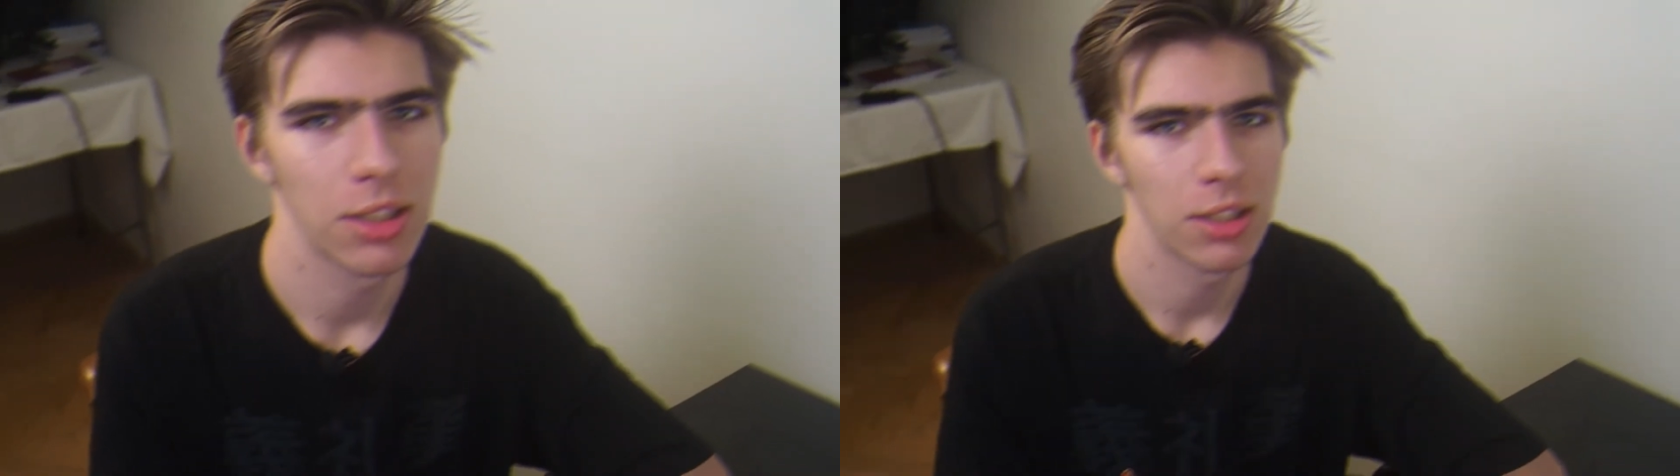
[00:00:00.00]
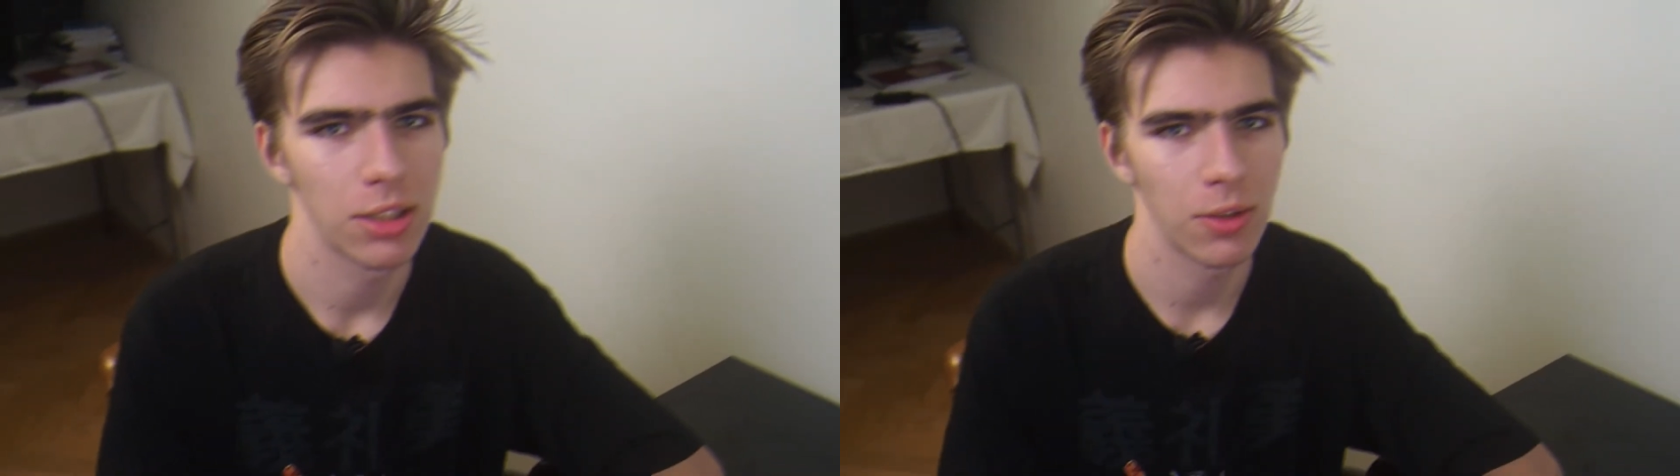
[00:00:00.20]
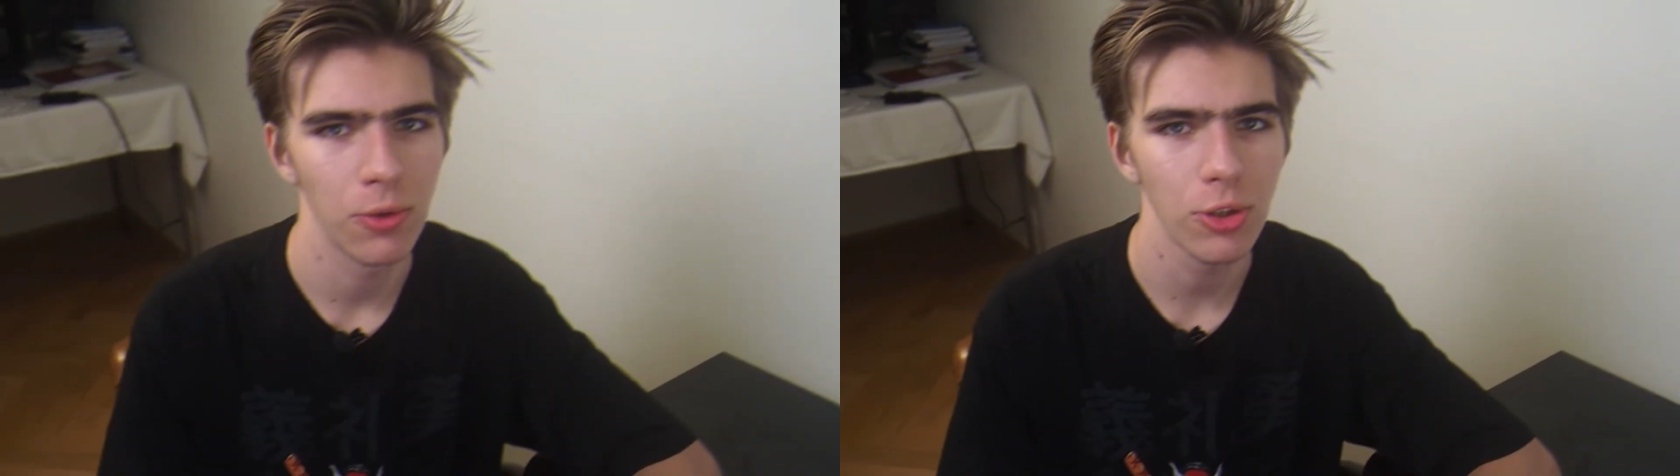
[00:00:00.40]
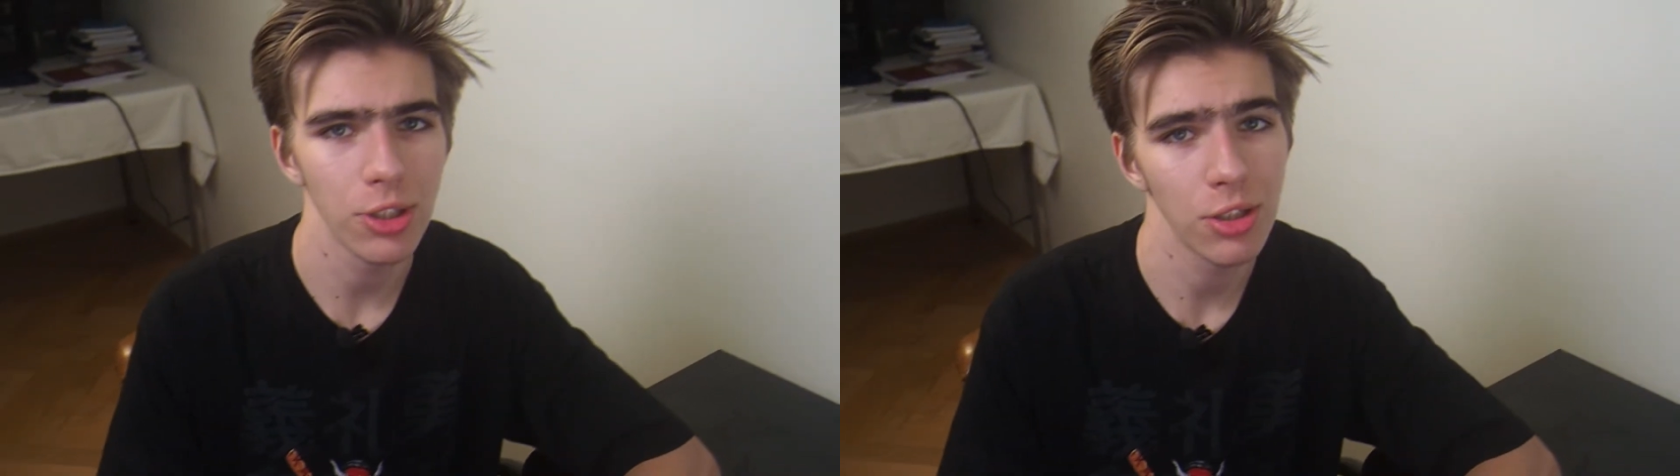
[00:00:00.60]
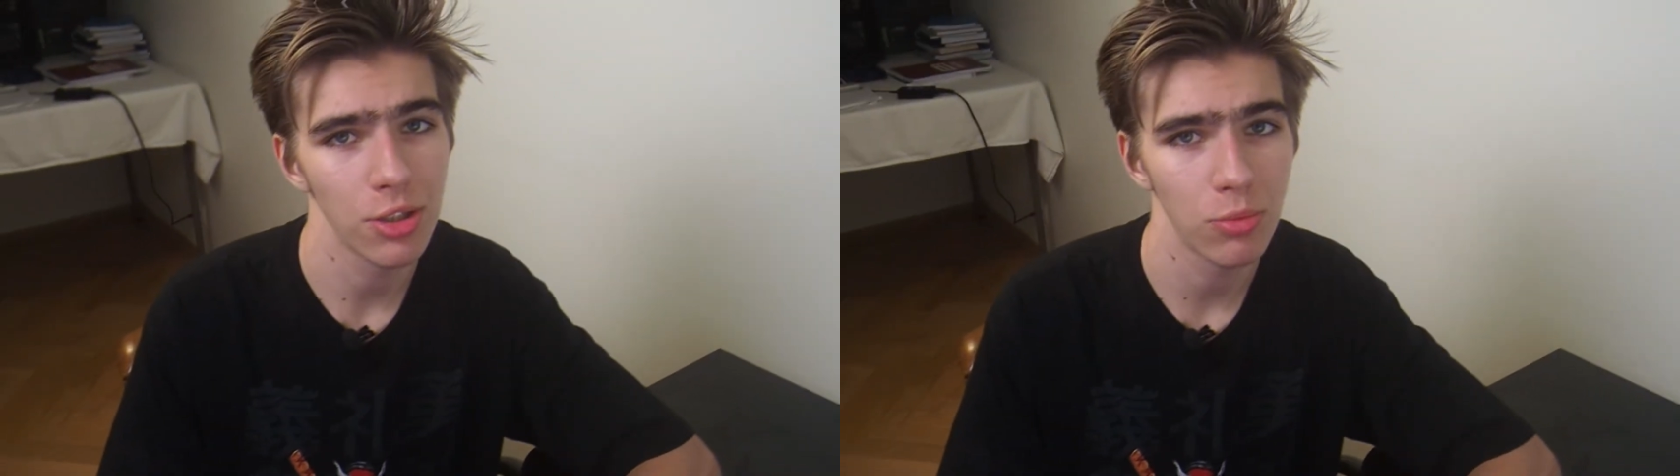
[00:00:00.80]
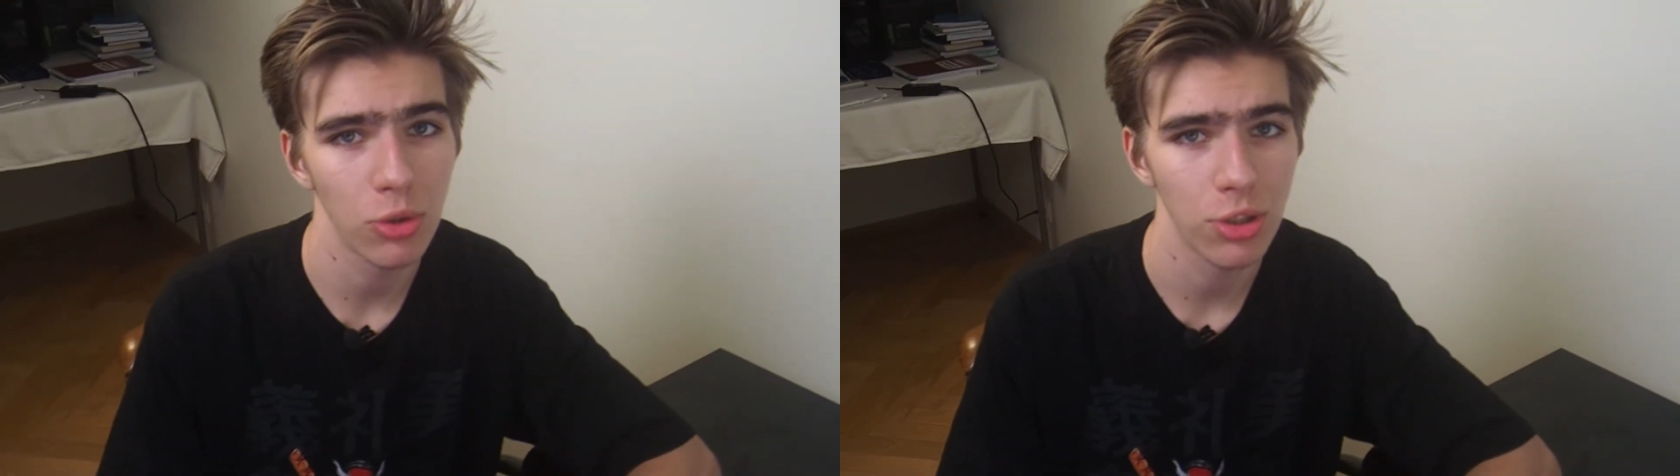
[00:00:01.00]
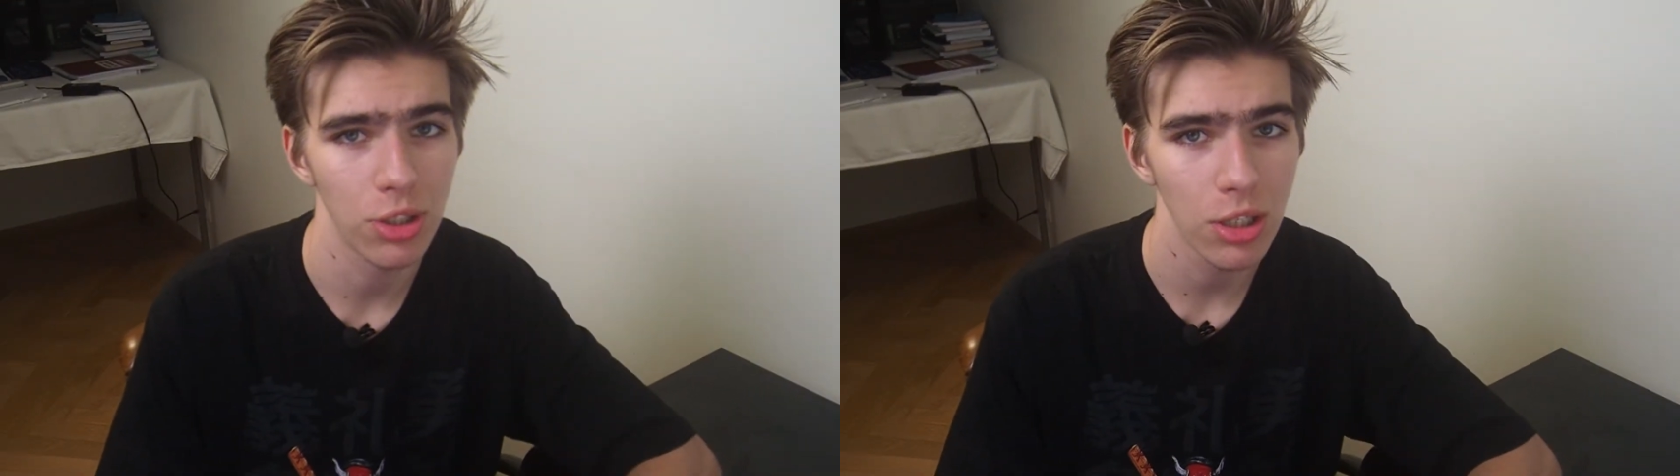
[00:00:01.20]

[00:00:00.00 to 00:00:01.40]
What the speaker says: The first and the most